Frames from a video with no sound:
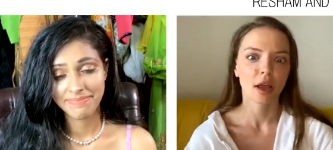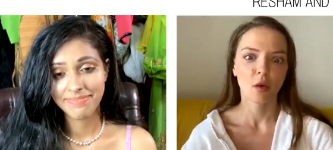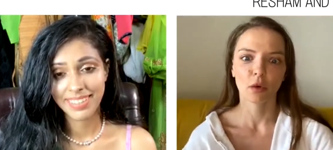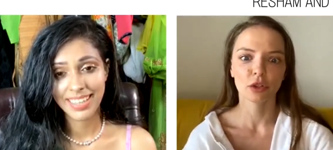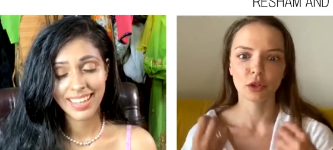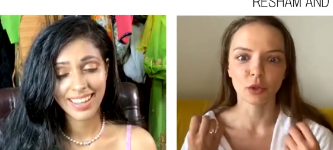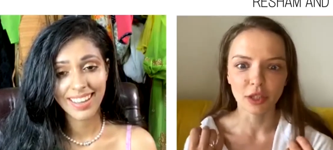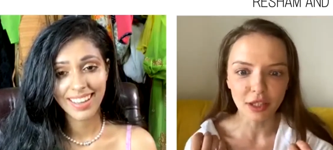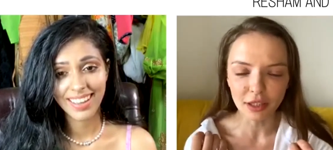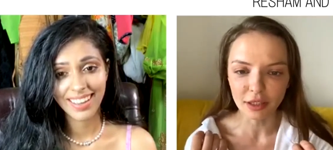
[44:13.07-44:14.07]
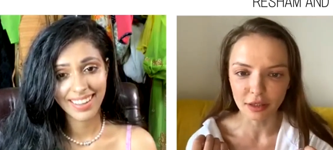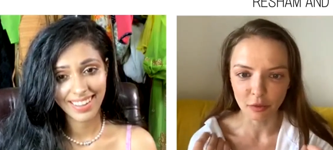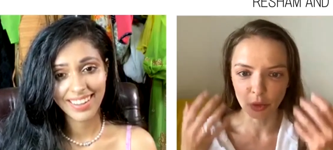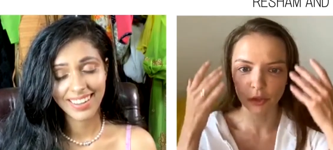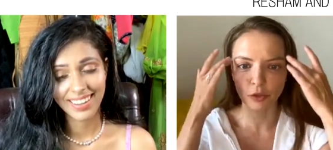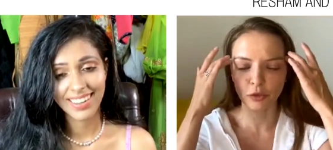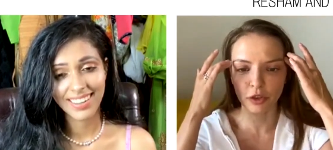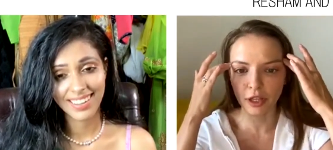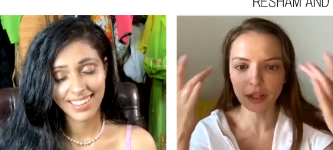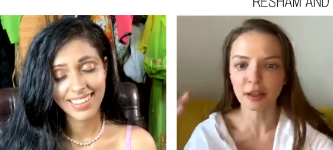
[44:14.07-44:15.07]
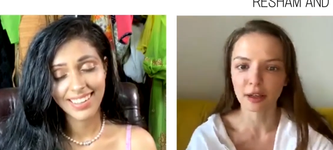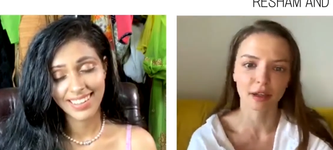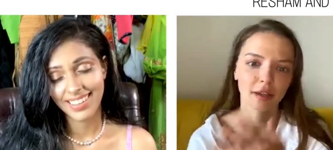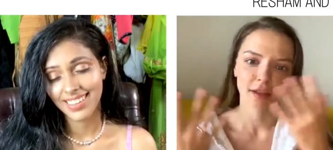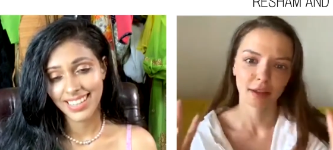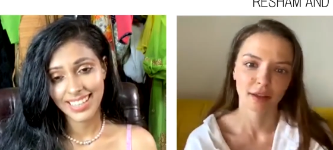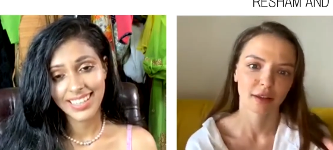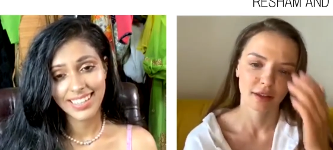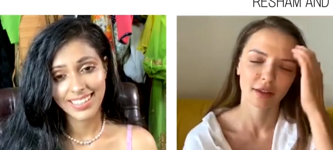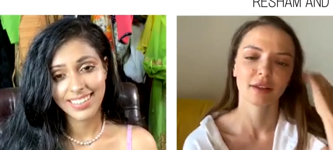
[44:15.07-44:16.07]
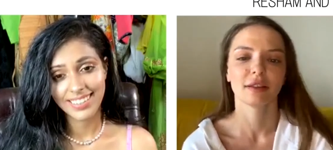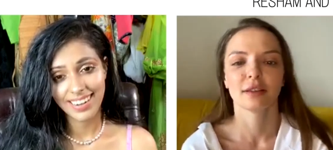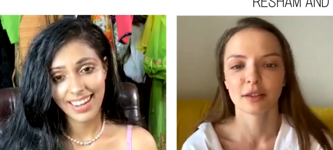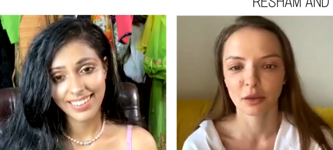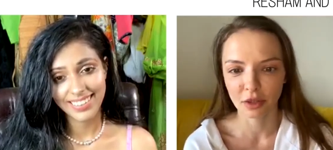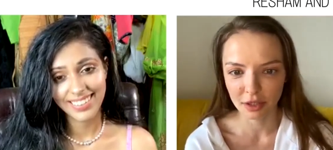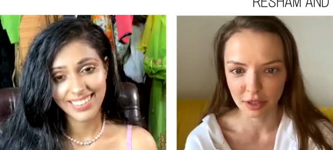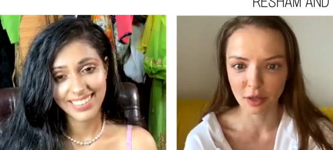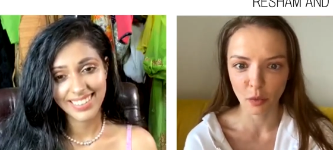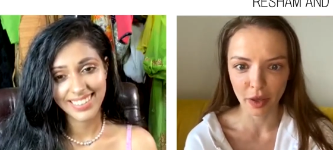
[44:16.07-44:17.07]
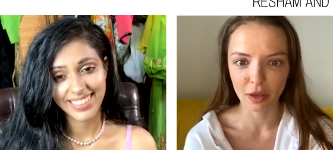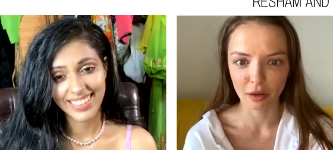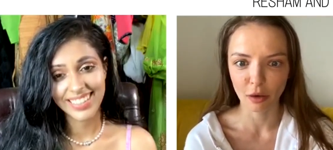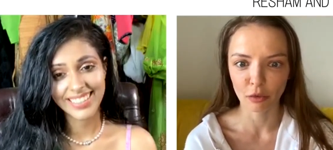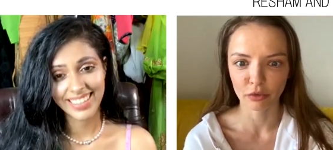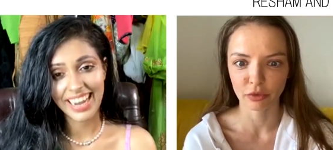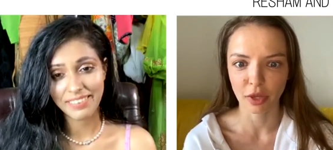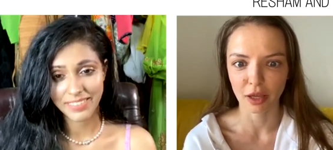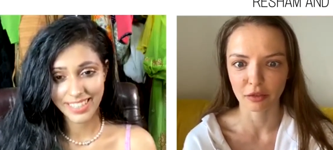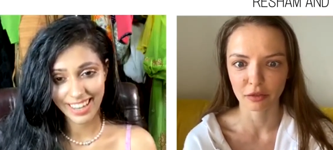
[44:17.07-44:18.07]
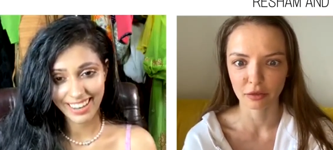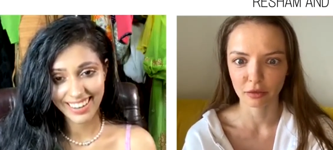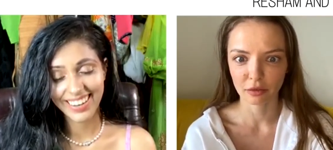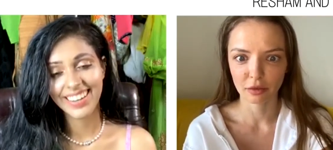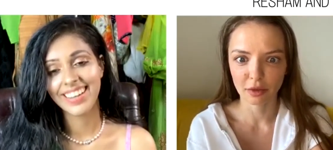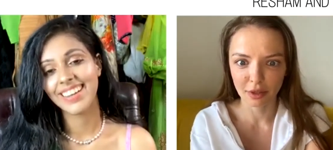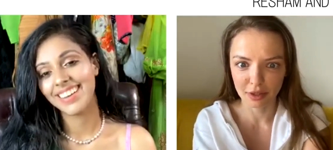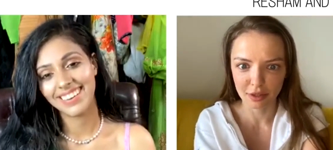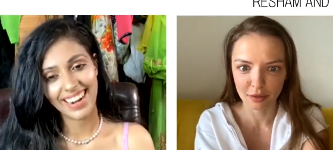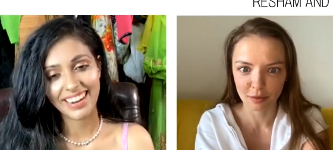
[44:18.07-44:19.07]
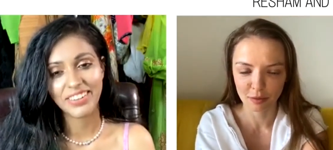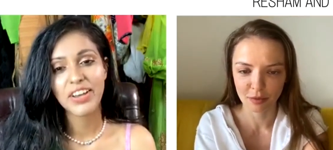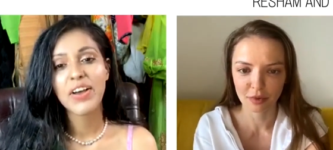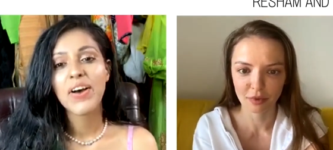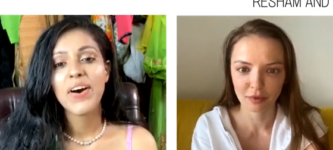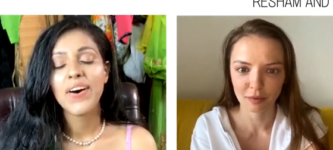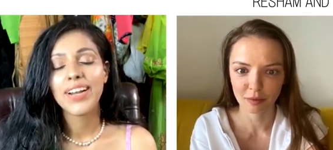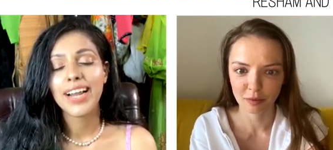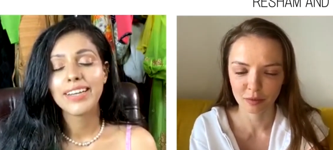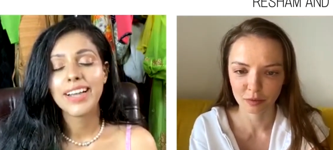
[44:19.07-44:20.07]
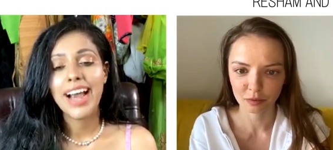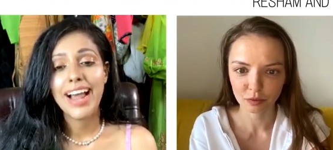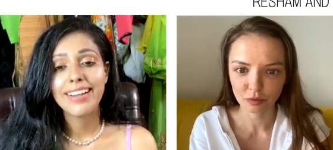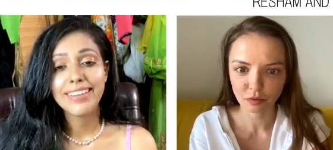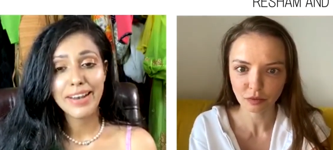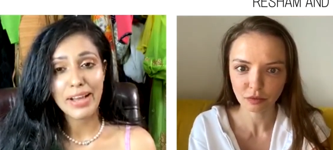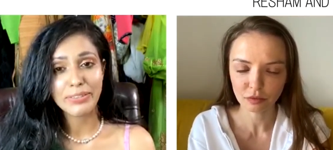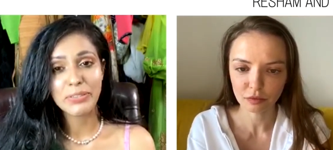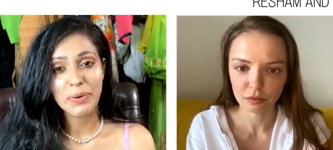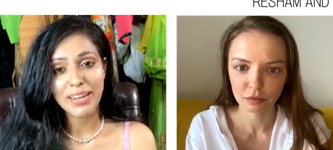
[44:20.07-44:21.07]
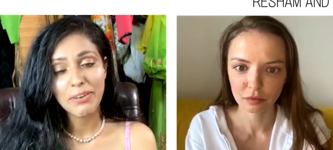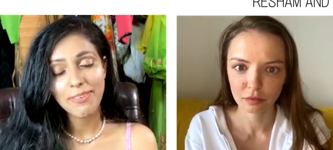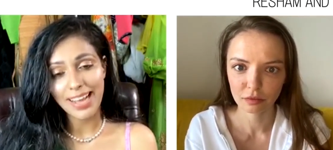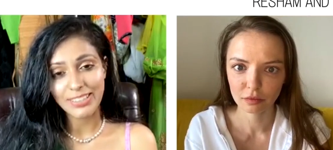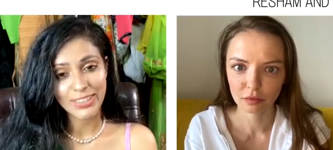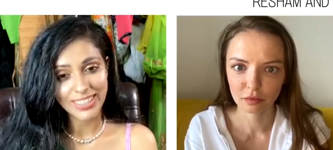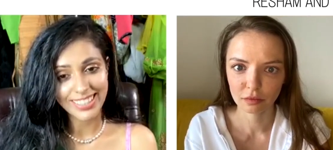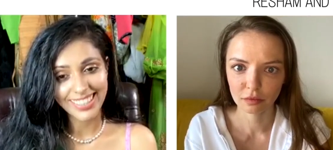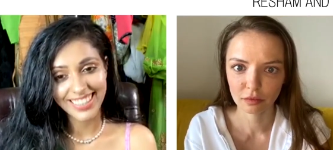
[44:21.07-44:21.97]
Speaker 1: what you eat, what you think. Right. So this is the way of the lifestyle.
Speaker 2: Life. Right. All right. And the last one, fashion.